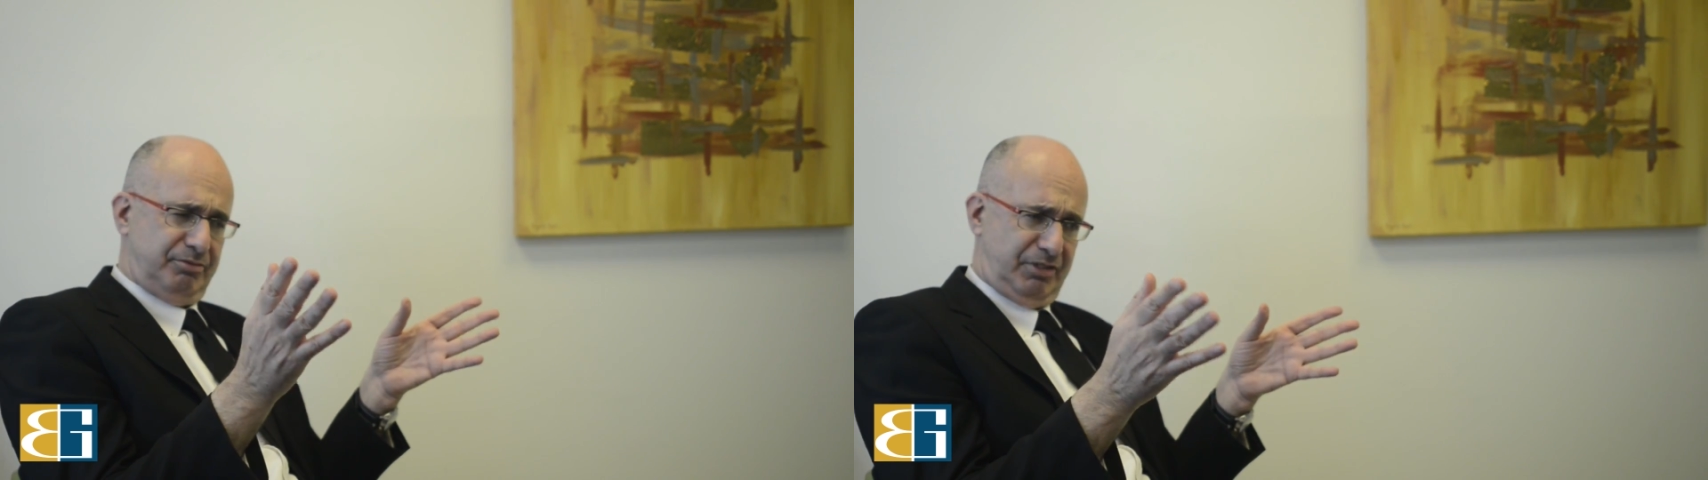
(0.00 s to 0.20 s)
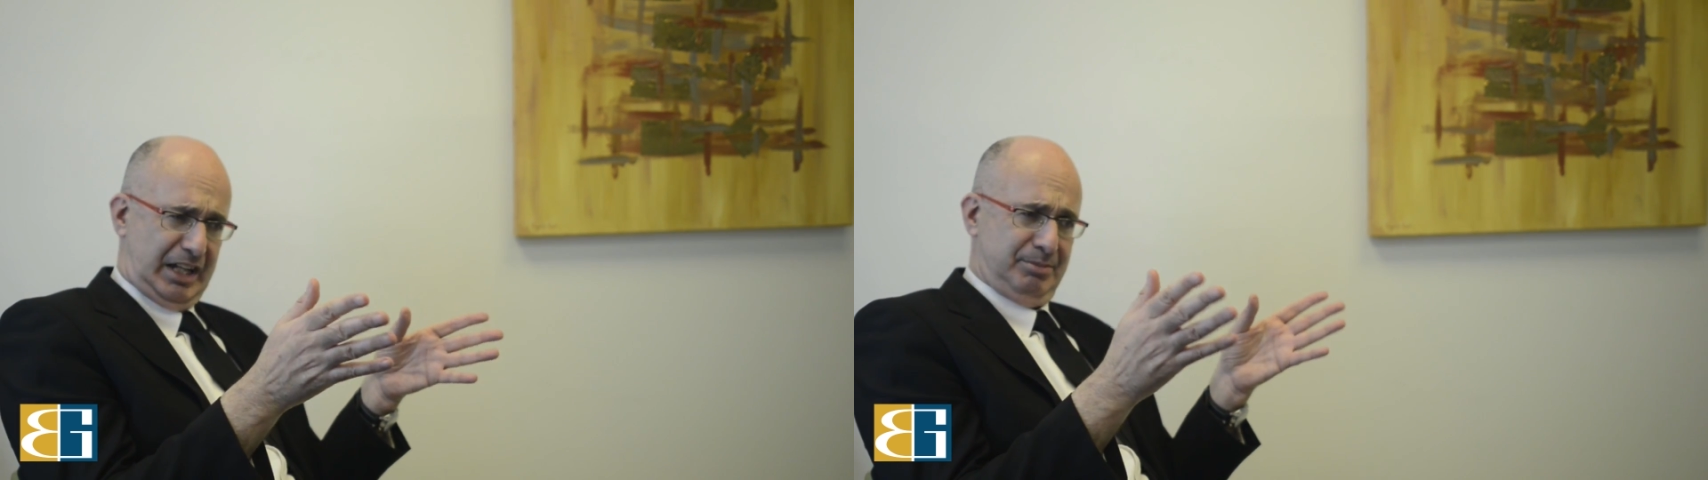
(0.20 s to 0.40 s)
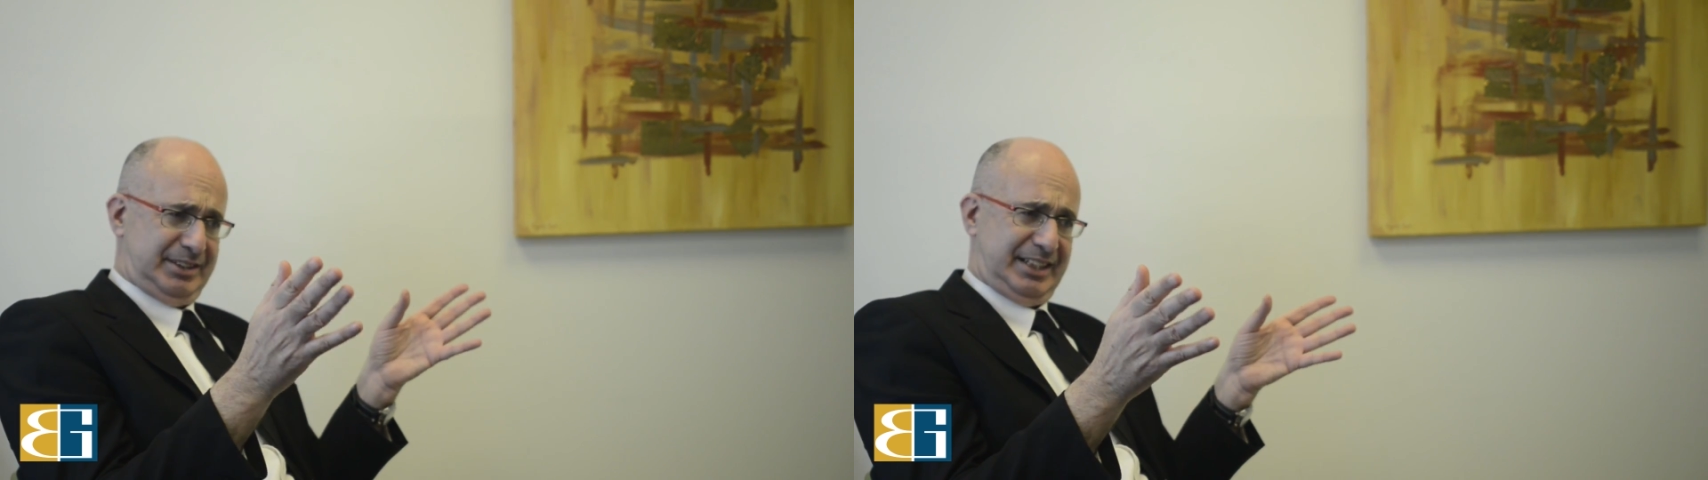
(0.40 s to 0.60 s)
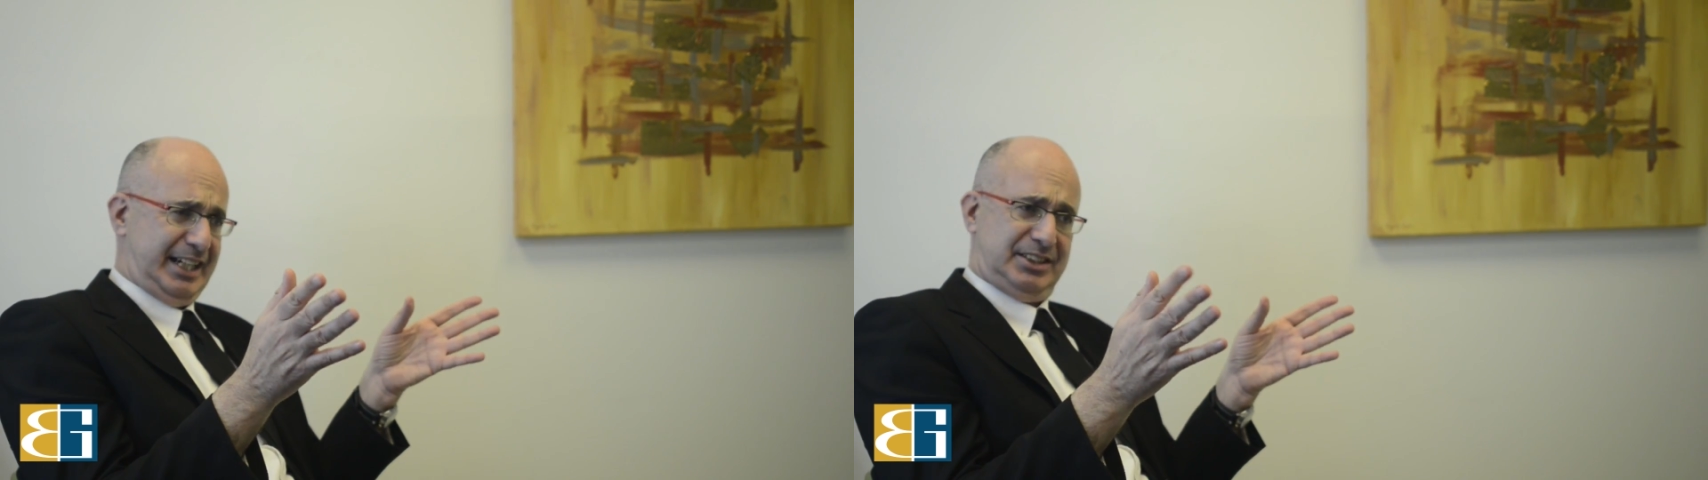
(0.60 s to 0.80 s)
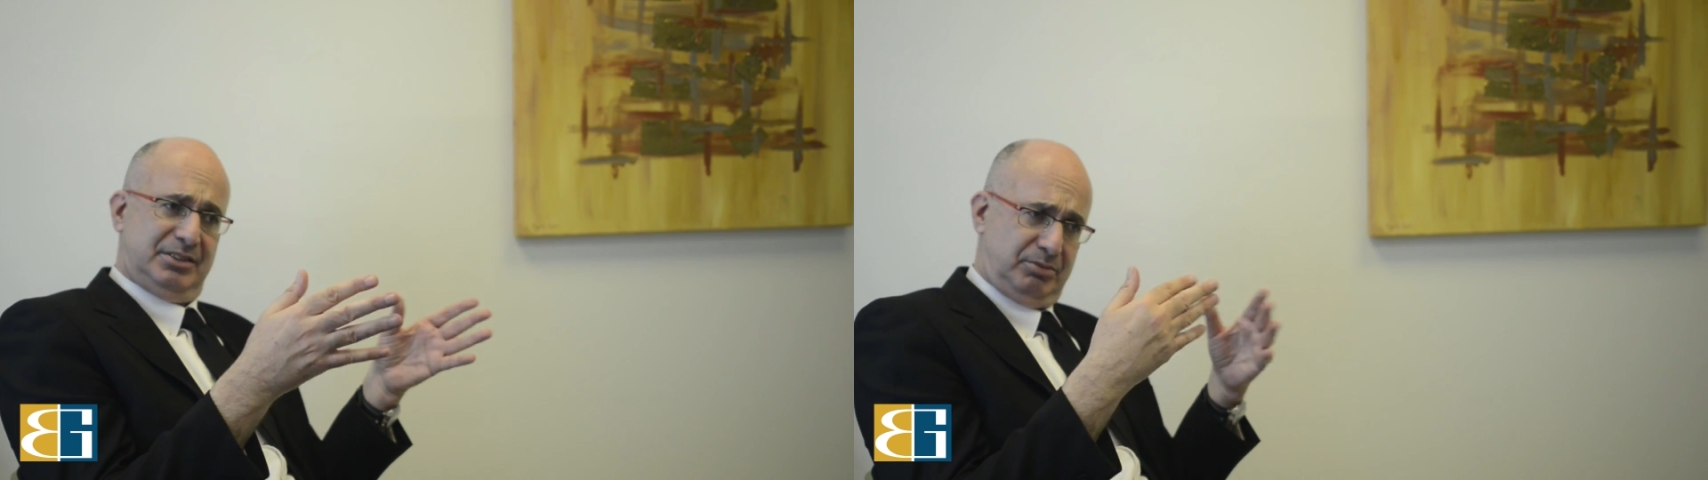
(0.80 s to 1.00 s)
famous
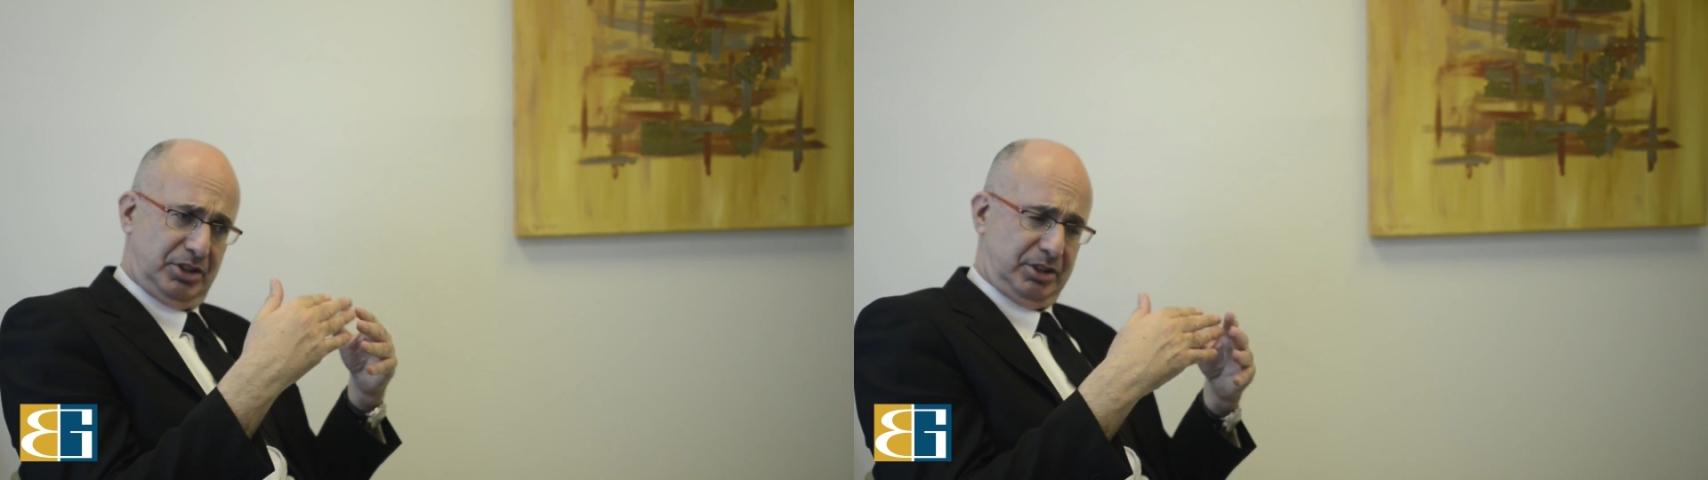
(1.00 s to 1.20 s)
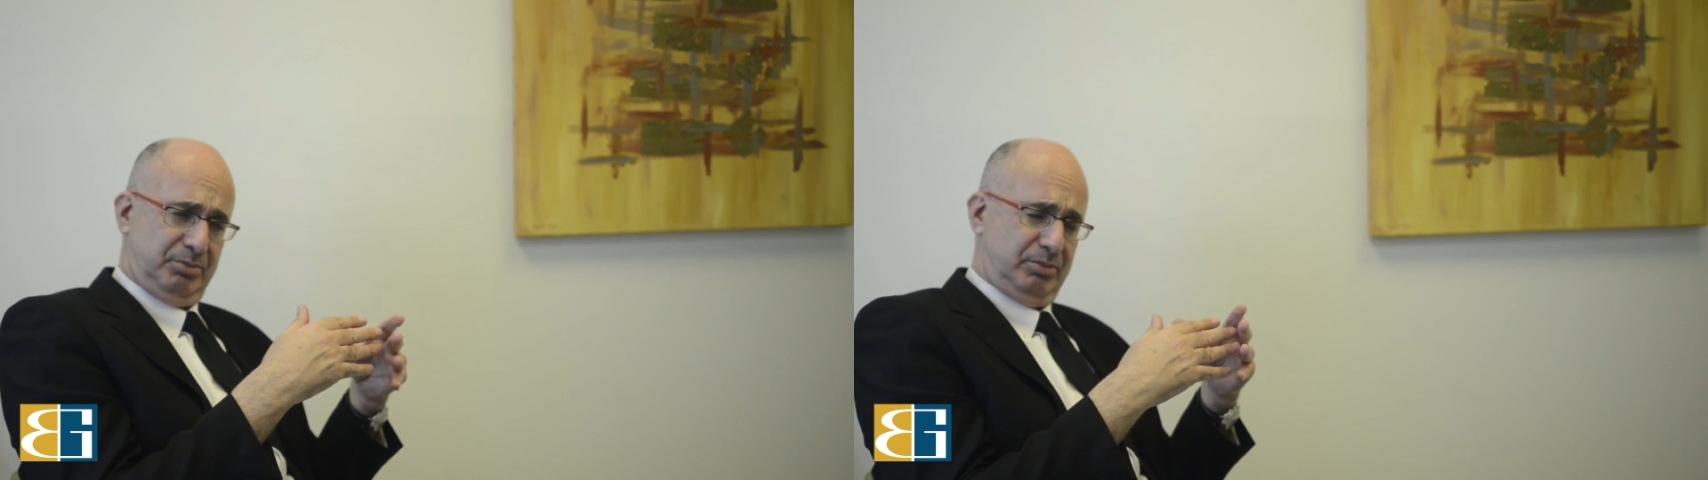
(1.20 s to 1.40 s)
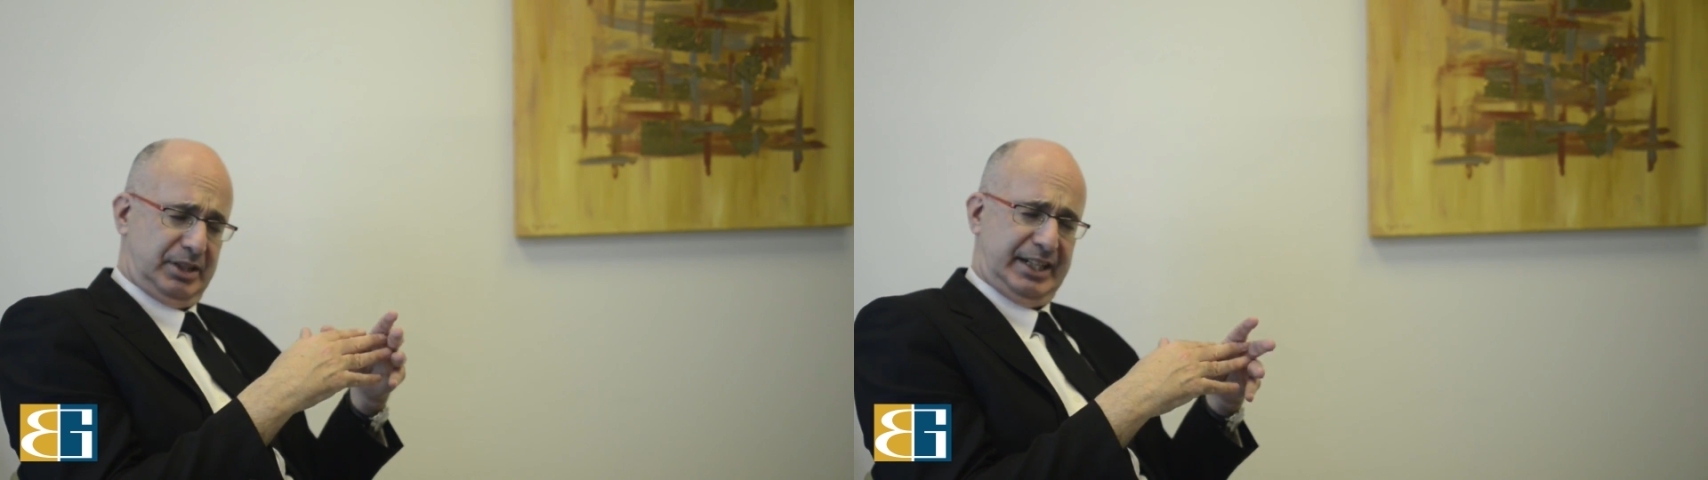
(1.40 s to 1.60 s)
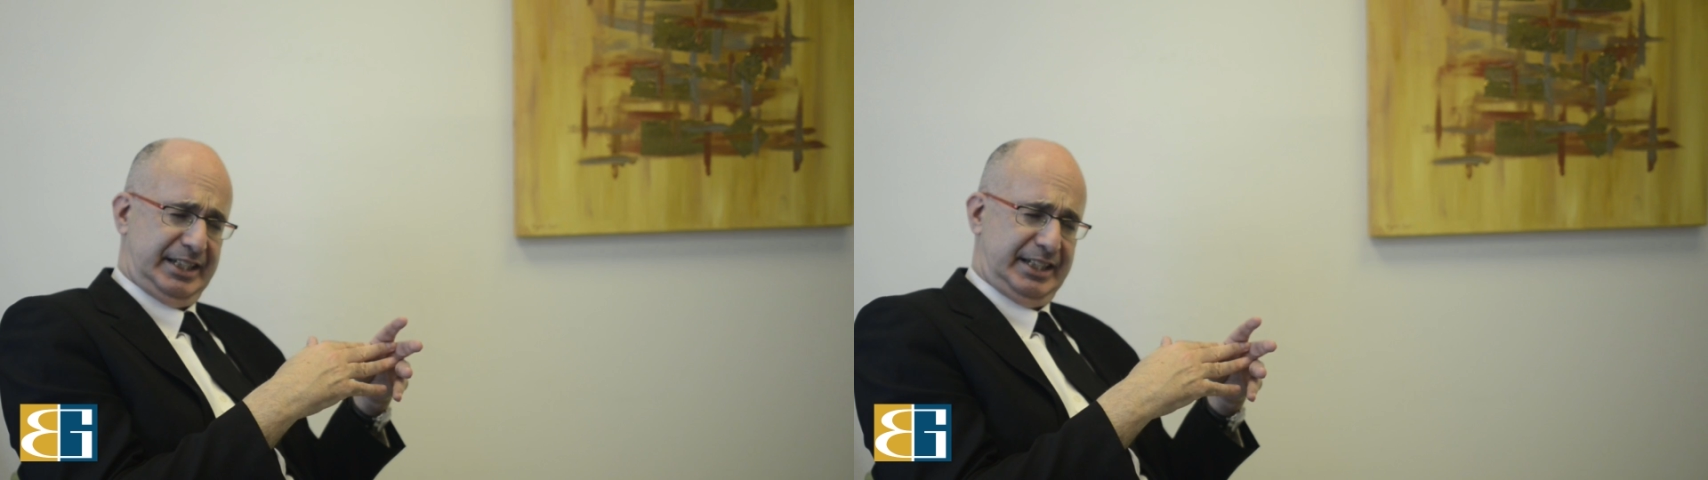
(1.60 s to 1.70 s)
case, not a